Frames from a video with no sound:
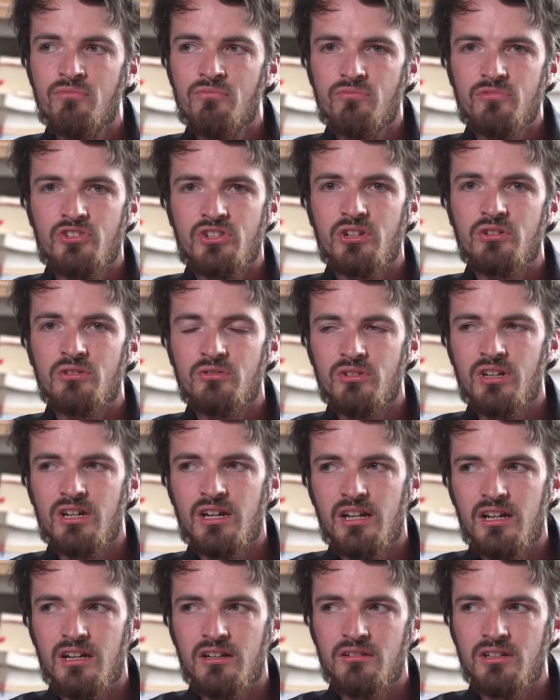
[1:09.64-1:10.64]
So
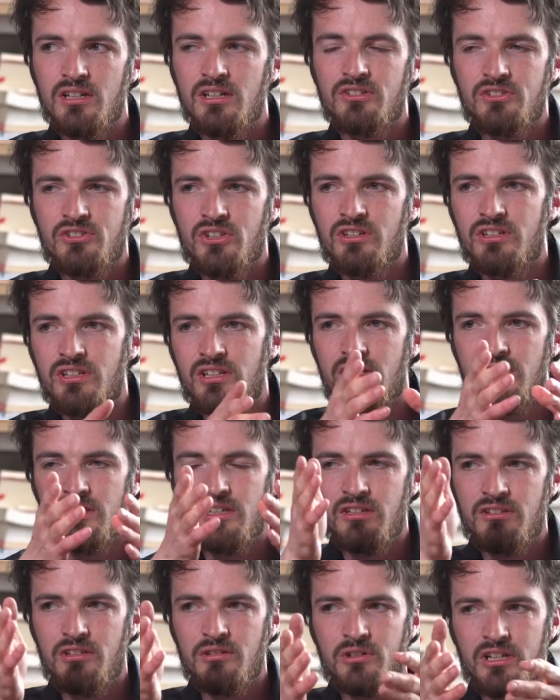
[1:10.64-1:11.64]

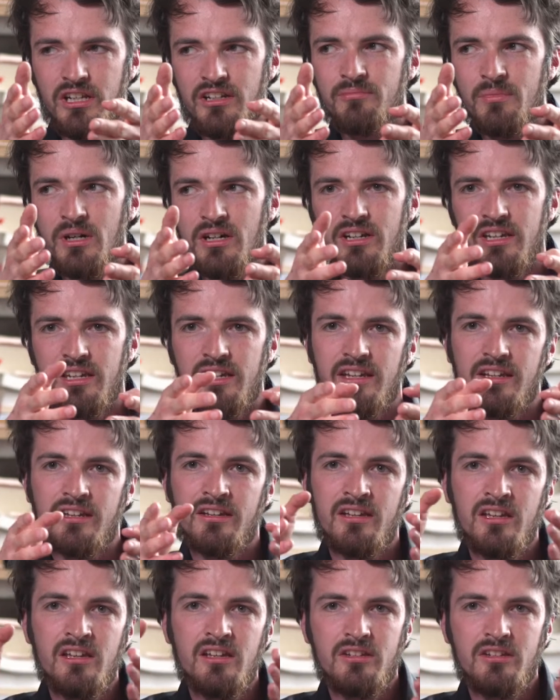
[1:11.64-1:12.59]
you're kind of marking,